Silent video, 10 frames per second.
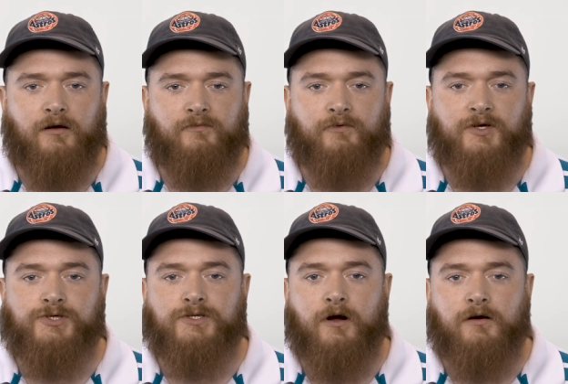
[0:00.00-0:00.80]
a fresh
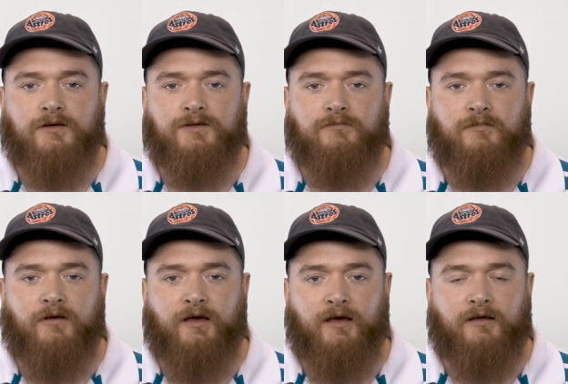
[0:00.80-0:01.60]
start
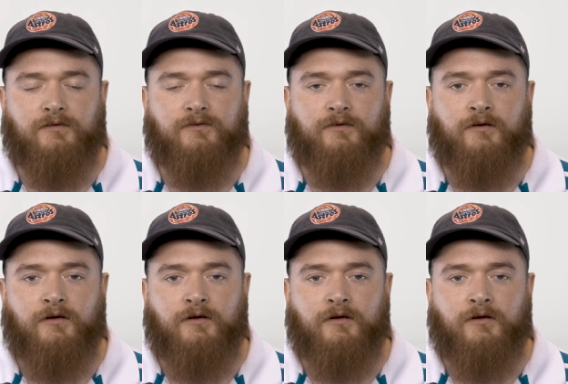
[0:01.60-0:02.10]
and